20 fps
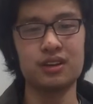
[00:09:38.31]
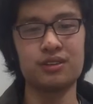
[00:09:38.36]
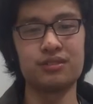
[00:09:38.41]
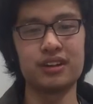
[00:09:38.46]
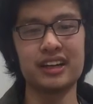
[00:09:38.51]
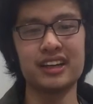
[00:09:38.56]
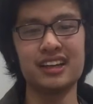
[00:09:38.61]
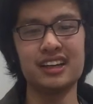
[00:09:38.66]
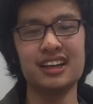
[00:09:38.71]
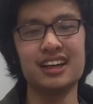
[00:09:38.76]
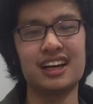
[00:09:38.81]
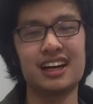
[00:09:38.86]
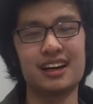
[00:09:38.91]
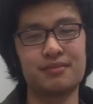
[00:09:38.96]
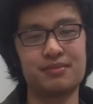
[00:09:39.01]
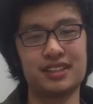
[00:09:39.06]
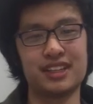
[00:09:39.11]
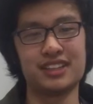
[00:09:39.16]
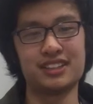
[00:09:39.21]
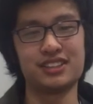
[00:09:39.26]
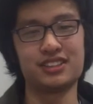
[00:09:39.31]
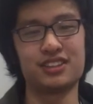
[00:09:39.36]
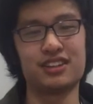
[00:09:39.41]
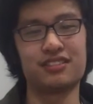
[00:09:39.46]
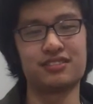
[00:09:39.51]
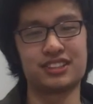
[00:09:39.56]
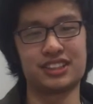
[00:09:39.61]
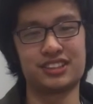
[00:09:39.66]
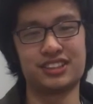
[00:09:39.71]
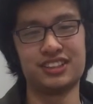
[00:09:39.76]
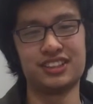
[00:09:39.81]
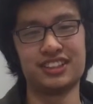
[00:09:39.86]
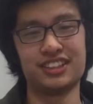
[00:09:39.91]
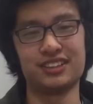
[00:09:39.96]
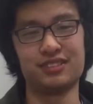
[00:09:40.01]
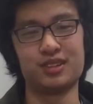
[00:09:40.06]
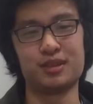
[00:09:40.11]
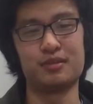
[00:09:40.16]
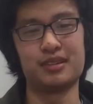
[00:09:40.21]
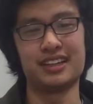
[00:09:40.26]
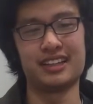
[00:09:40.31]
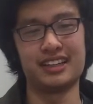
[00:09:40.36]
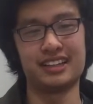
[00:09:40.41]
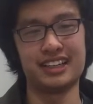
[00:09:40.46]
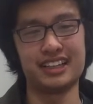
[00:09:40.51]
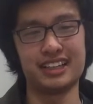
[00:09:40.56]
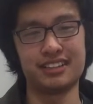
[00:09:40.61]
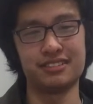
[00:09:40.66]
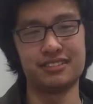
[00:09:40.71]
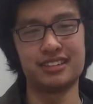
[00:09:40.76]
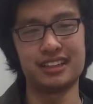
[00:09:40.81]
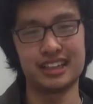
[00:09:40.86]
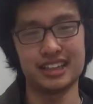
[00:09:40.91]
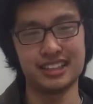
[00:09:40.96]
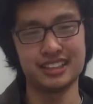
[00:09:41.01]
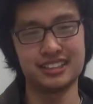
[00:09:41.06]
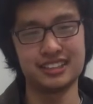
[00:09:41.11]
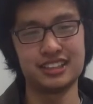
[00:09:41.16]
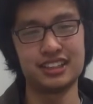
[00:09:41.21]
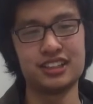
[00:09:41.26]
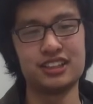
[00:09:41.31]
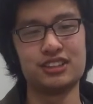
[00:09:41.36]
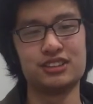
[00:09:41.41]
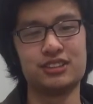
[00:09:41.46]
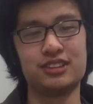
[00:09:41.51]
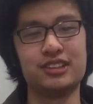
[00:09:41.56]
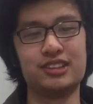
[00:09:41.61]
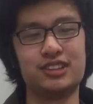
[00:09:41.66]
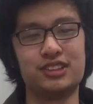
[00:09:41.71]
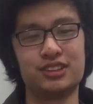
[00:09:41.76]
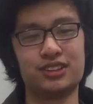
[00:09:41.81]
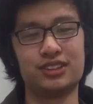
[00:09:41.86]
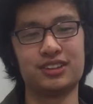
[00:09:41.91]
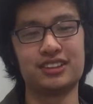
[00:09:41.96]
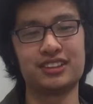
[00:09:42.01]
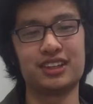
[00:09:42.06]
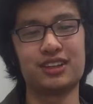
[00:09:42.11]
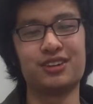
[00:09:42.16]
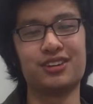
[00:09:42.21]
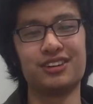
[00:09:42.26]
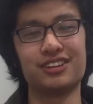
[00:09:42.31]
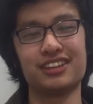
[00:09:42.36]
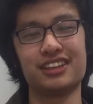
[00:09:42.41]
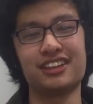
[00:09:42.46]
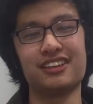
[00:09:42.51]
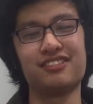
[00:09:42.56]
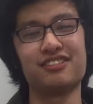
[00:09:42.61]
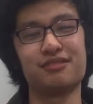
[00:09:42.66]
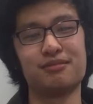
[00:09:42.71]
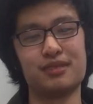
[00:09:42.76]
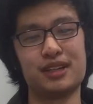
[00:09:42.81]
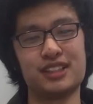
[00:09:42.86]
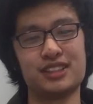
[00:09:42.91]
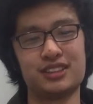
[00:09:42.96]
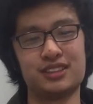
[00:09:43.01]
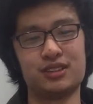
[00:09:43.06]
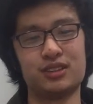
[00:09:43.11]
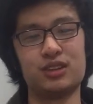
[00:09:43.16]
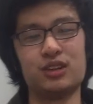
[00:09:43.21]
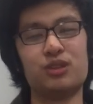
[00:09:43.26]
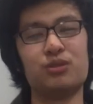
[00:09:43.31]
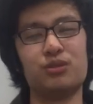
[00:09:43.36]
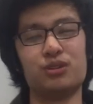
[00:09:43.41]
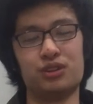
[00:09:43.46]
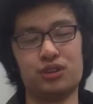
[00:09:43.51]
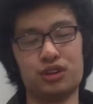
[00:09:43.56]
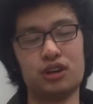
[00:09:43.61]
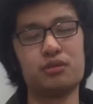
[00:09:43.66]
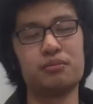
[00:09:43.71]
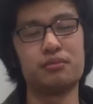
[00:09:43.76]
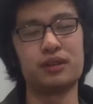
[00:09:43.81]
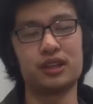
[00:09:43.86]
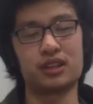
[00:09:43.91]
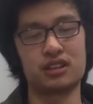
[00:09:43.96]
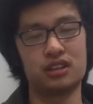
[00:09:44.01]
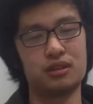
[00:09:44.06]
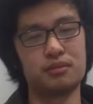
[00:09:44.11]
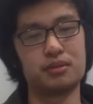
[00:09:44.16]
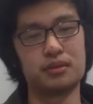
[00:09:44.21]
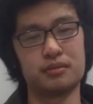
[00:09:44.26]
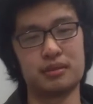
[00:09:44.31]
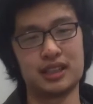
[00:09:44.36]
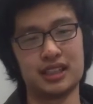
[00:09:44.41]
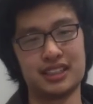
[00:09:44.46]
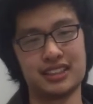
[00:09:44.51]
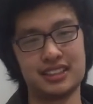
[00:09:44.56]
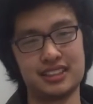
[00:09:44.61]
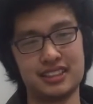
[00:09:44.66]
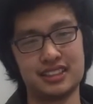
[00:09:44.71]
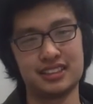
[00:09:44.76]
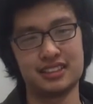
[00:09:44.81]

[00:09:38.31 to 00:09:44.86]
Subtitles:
Regular updates of security will be released to ensure that all the information will not be compromised.